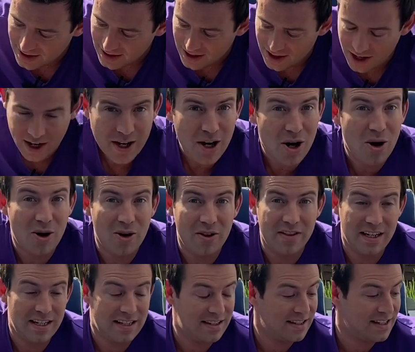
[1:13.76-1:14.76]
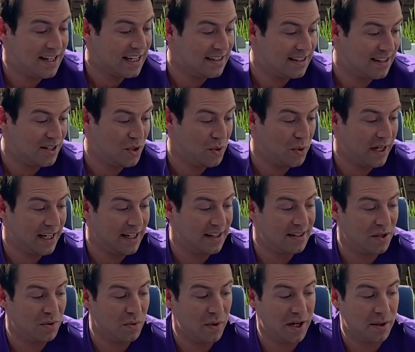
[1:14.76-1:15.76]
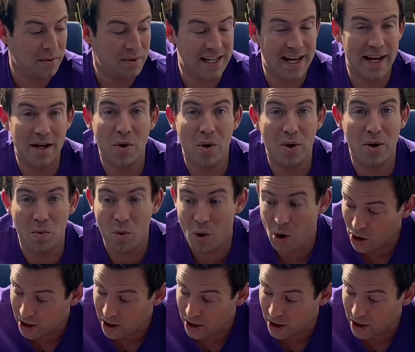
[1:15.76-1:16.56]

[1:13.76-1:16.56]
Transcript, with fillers: I got all these sticks and twigs when I was out on a walk